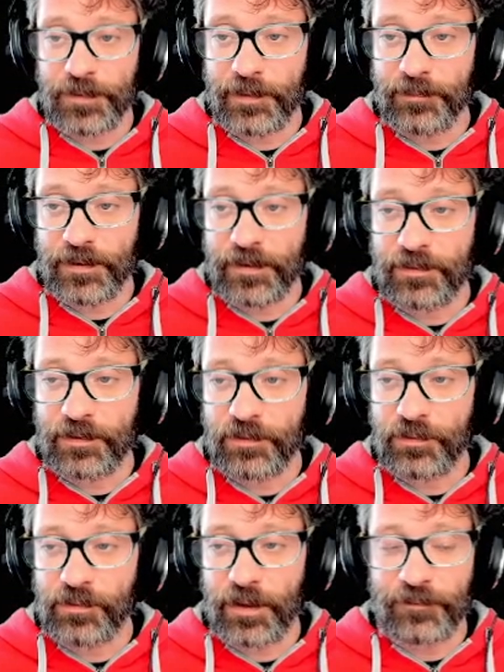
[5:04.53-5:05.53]
and begin a
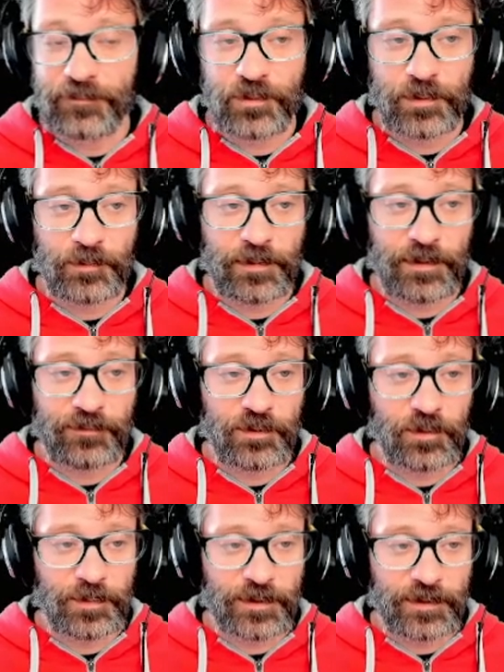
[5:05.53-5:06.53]
new life doing whatever
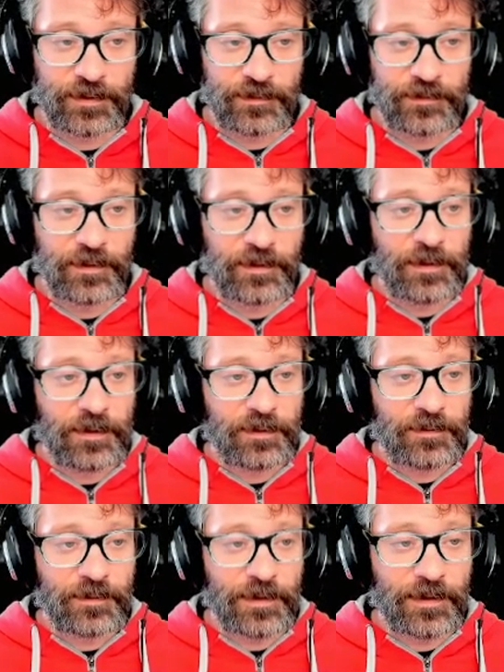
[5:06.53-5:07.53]
you please.
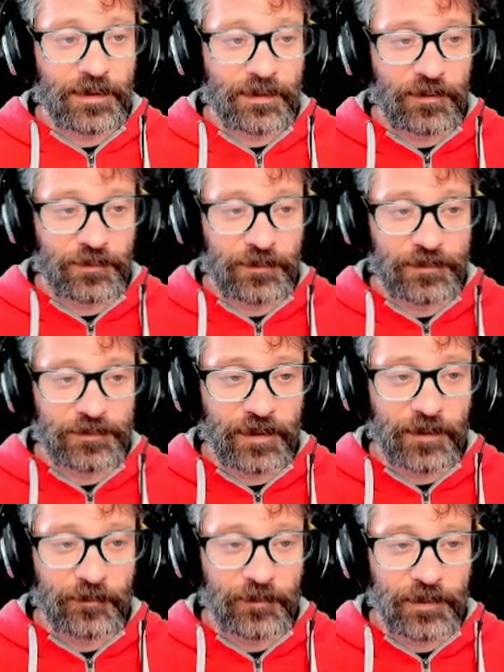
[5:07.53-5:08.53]
So that's us. We
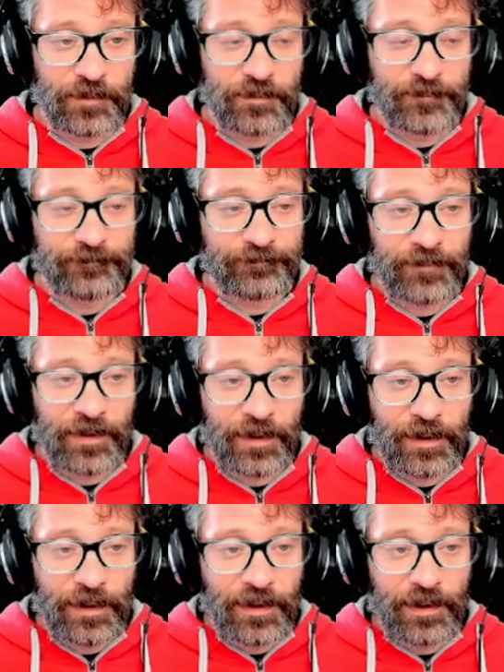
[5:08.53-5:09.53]
start with
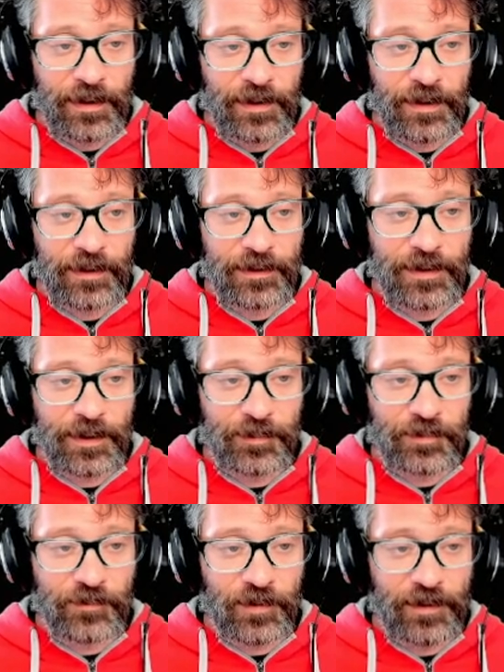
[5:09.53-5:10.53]
a
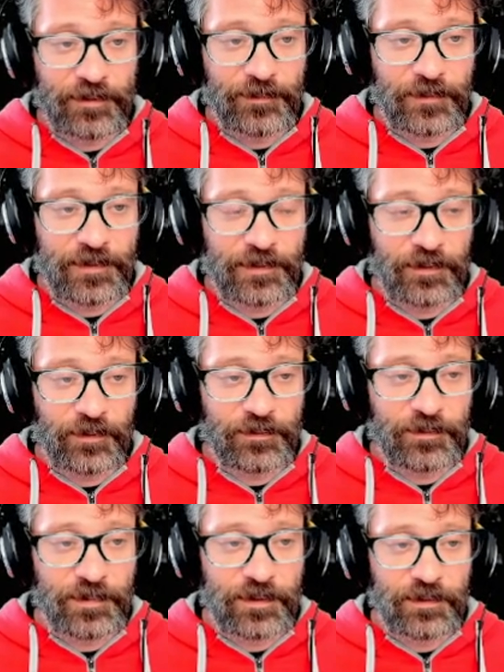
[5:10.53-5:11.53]
couple of items that are going
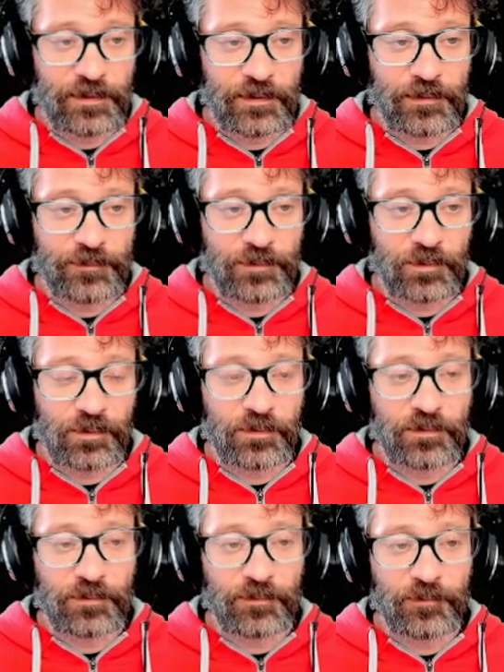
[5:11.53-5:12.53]
to be
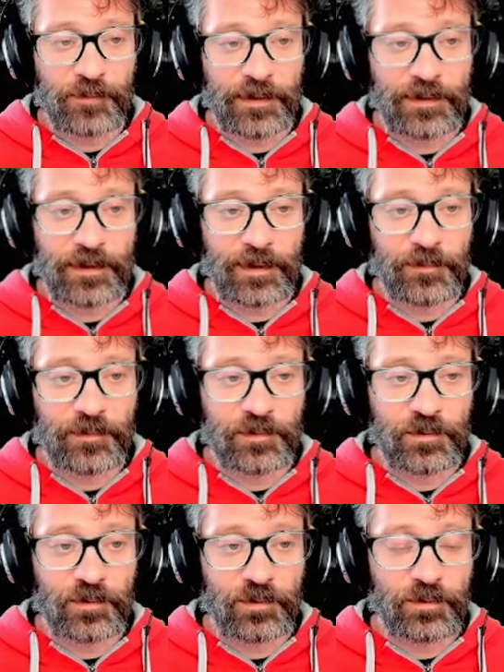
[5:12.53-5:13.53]
useful when it comes
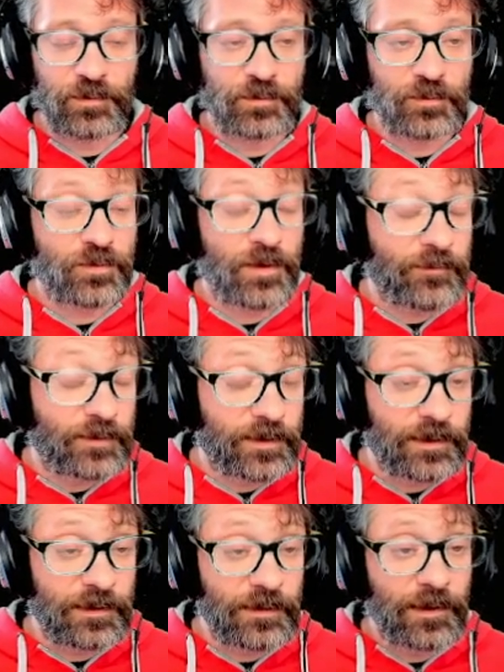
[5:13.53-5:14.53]
to
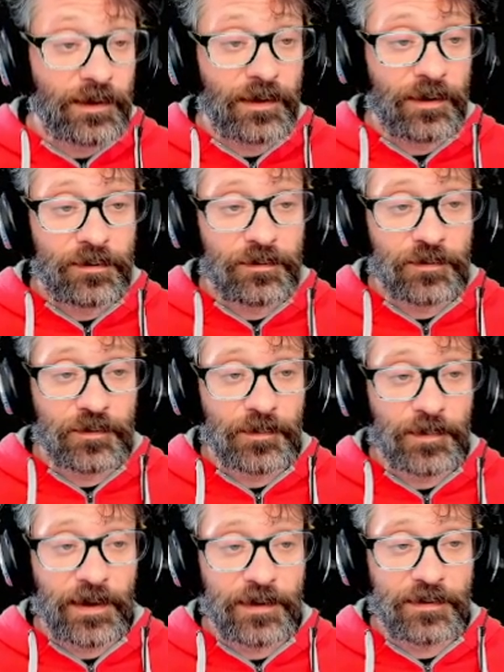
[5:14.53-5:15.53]
traveling through
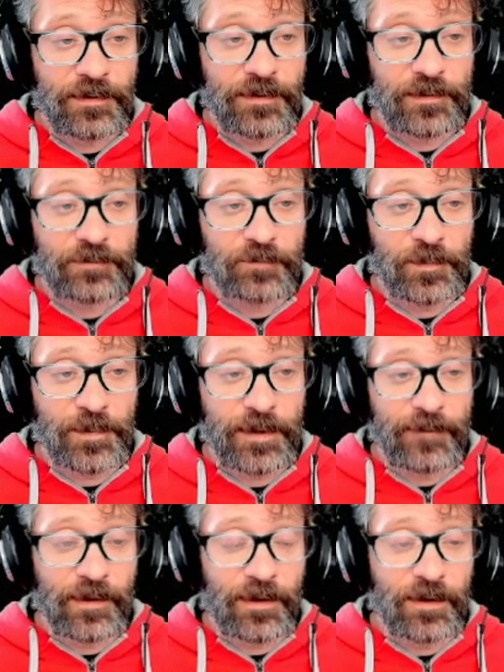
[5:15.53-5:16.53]
space. These can
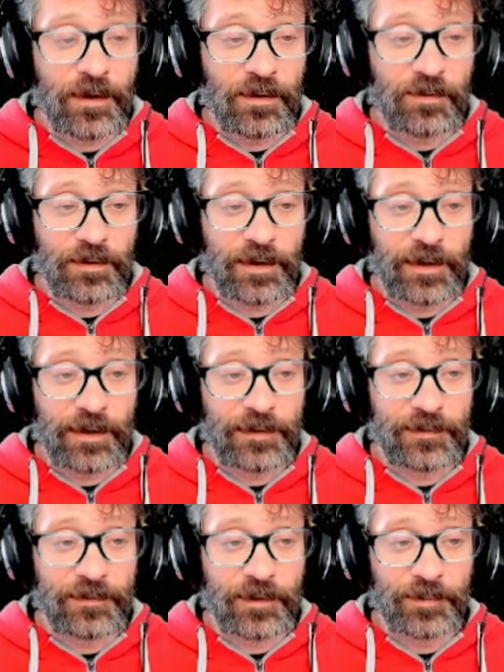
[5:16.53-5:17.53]
repair our hull,
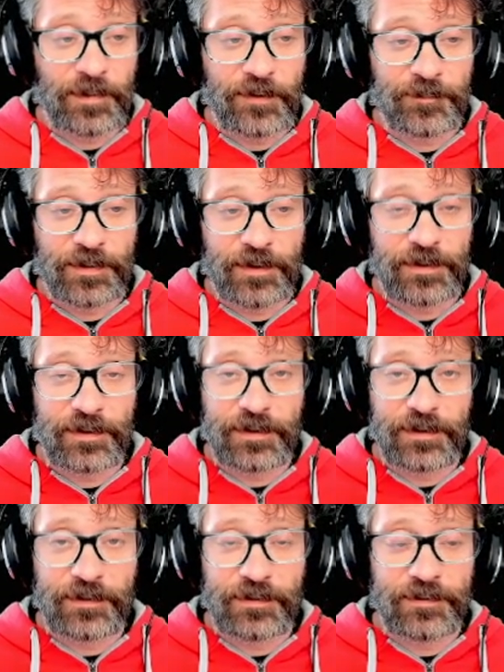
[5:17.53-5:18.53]
and ablative
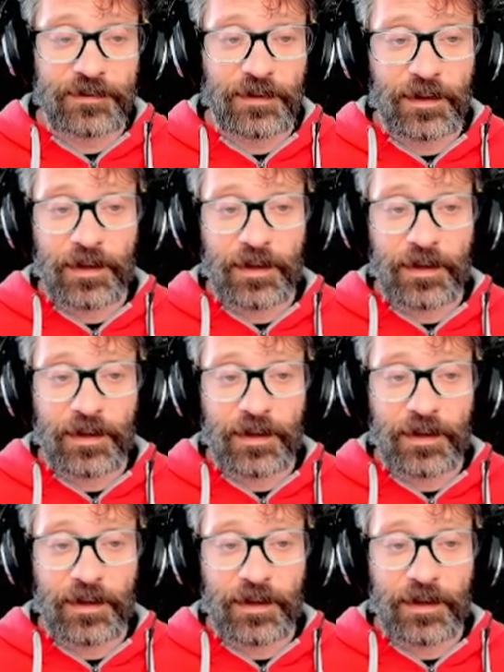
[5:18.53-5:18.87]
plating is